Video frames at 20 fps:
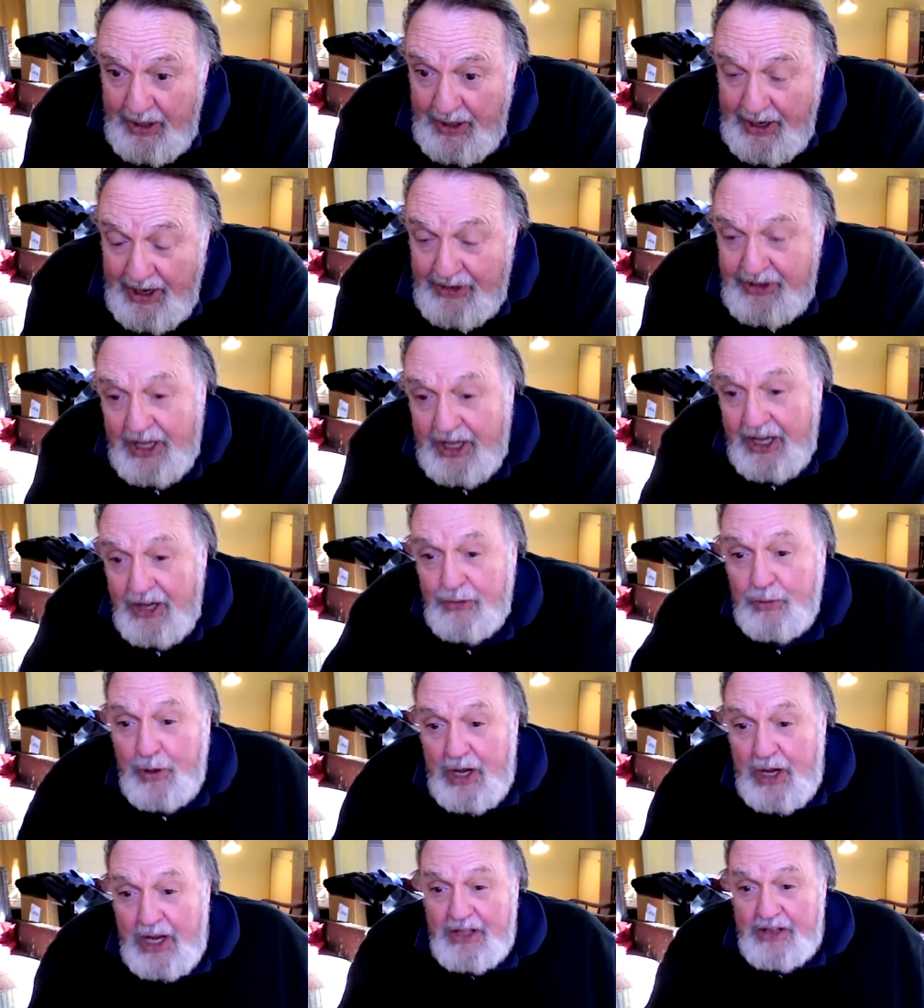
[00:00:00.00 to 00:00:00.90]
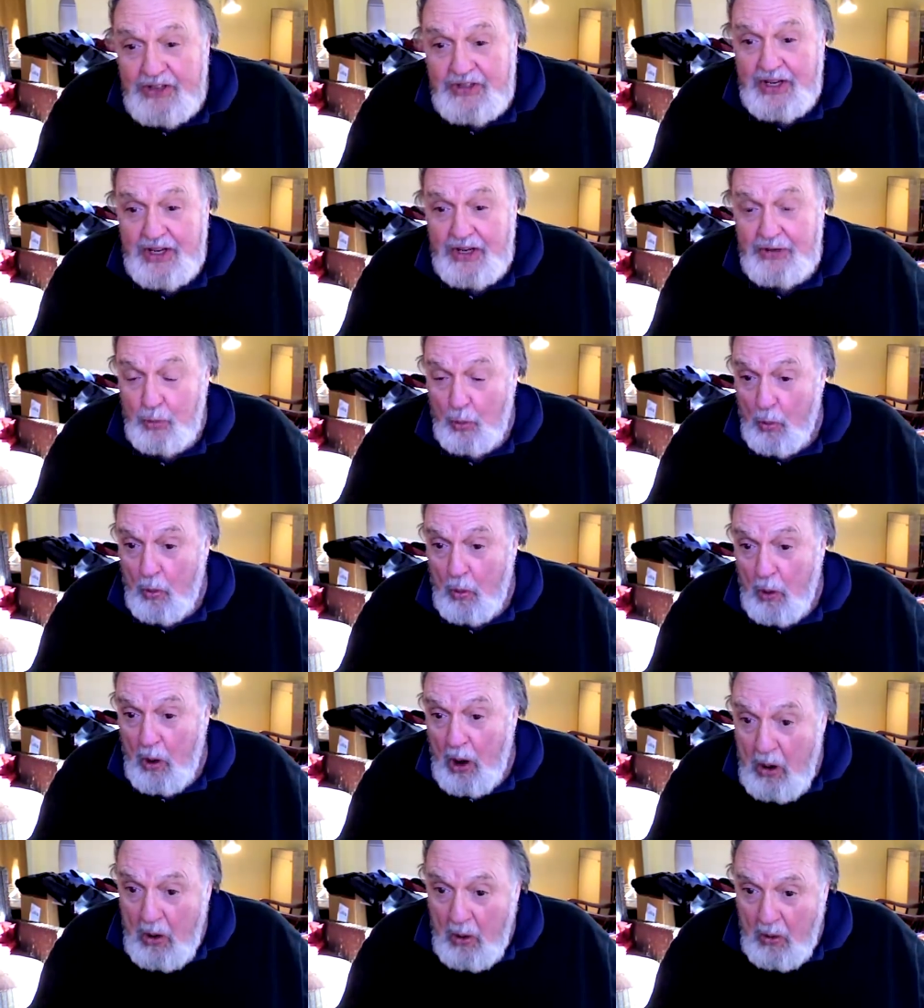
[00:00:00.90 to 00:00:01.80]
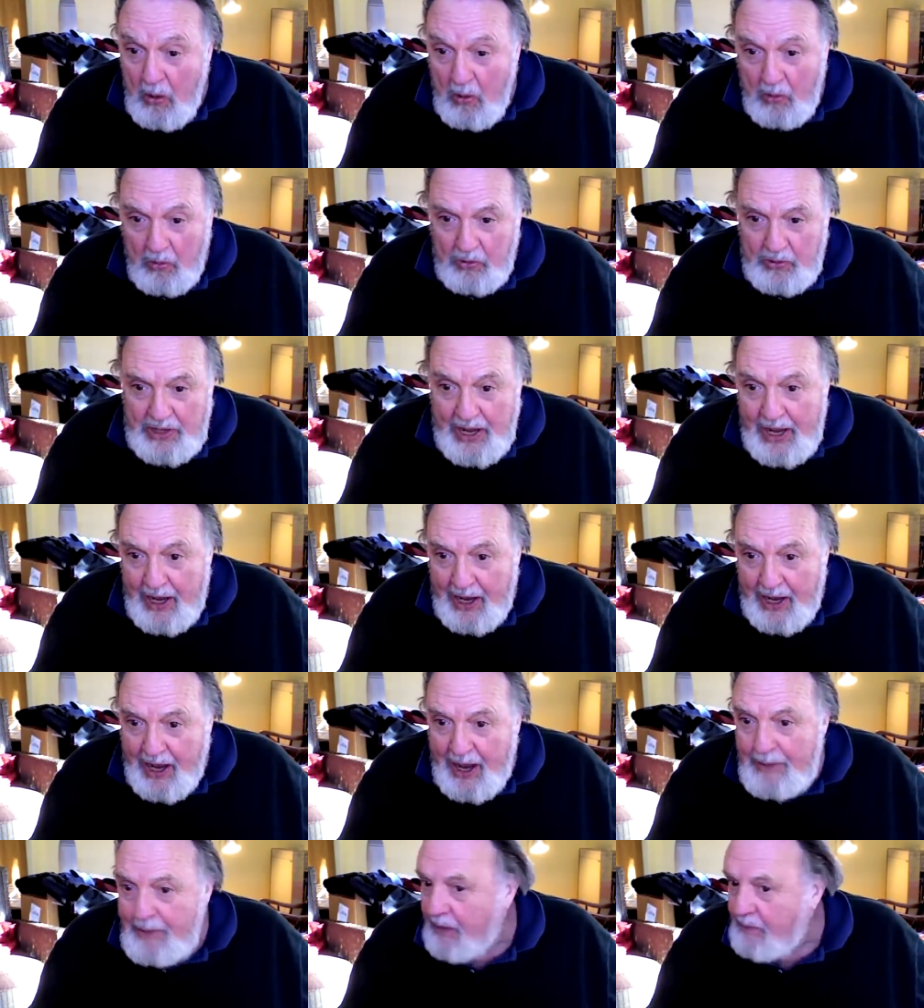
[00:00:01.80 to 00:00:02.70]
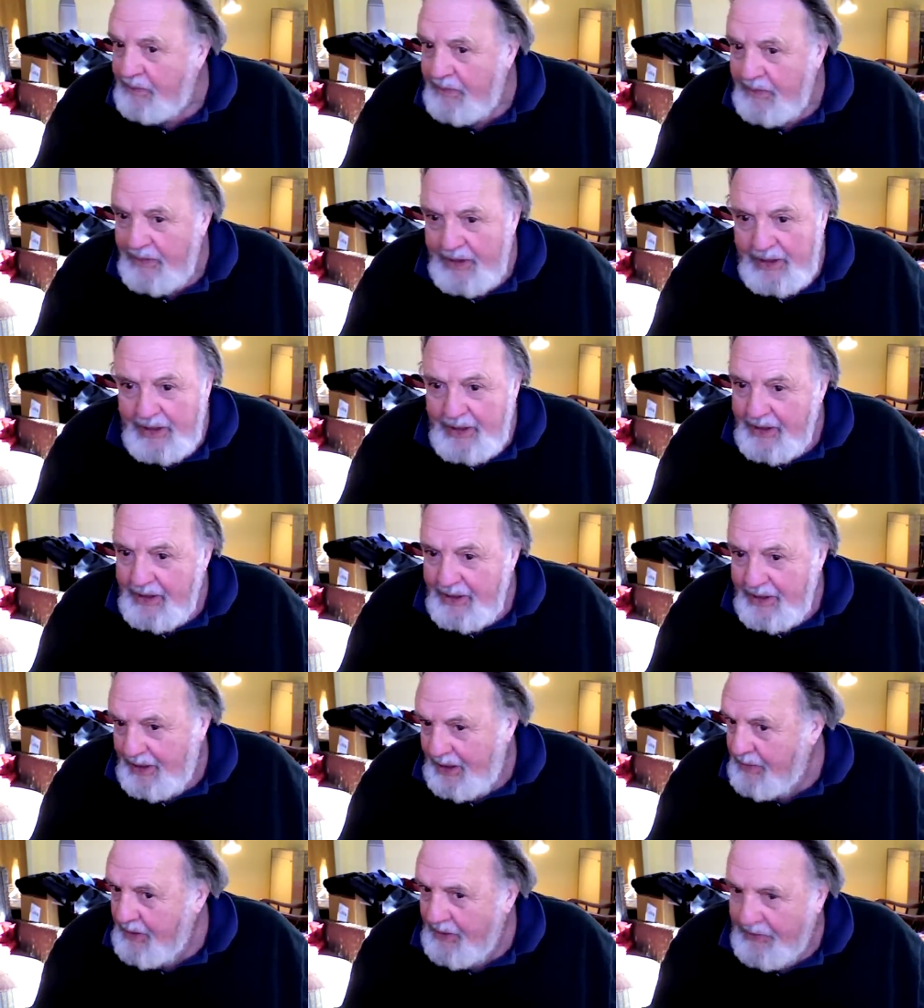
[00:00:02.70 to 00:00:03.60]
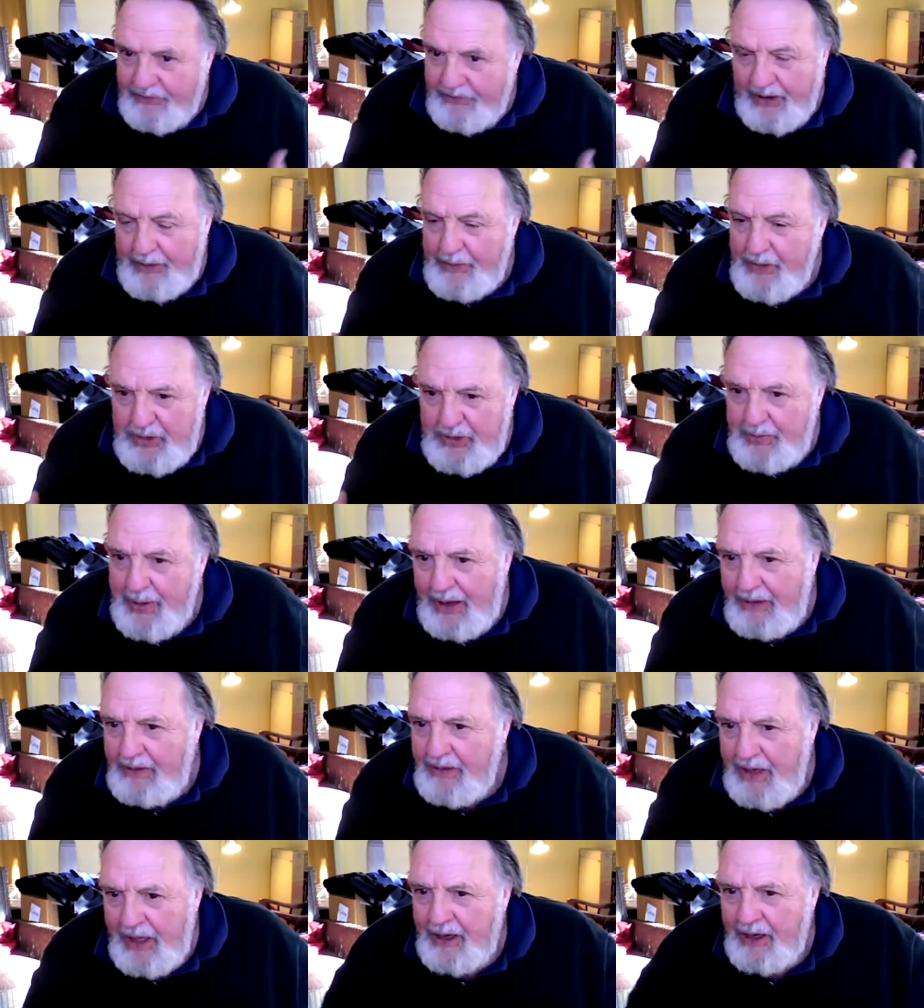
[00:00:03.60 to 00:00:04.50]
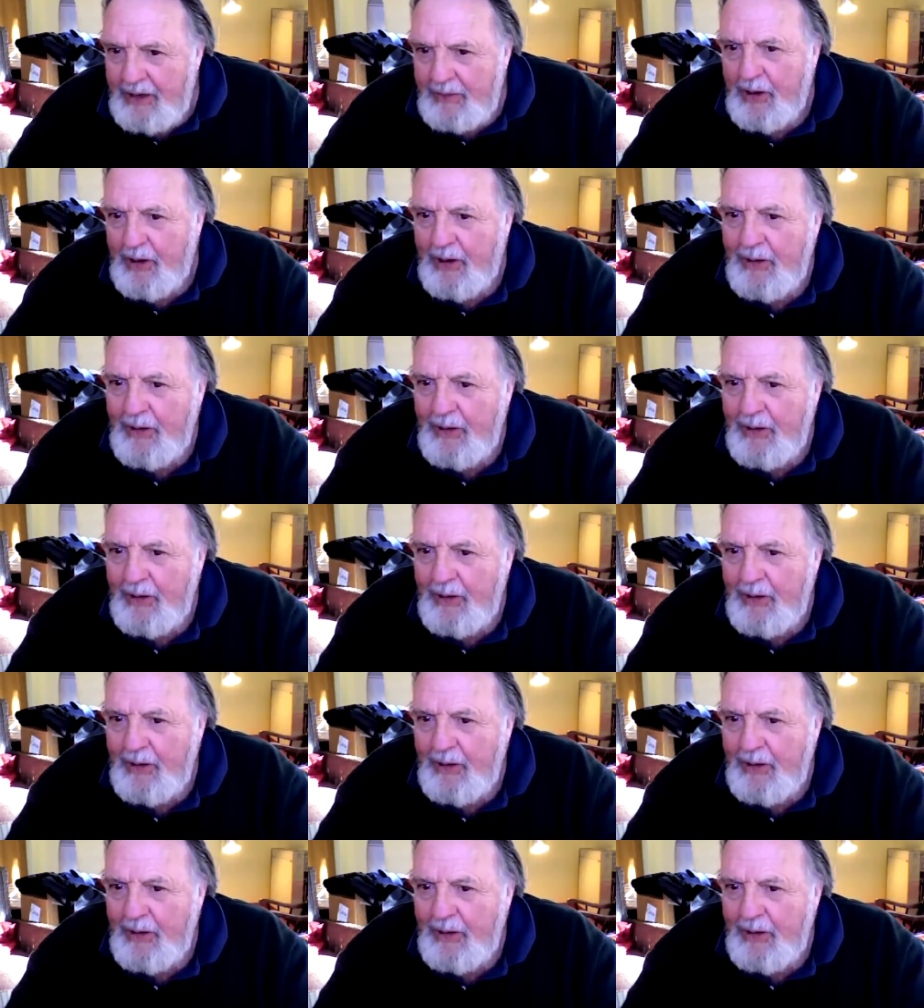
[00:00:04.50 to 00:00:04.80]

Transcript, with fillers: And the kid reading this says, Whoa, yeah, I'm a, I'm a famous mountain climber.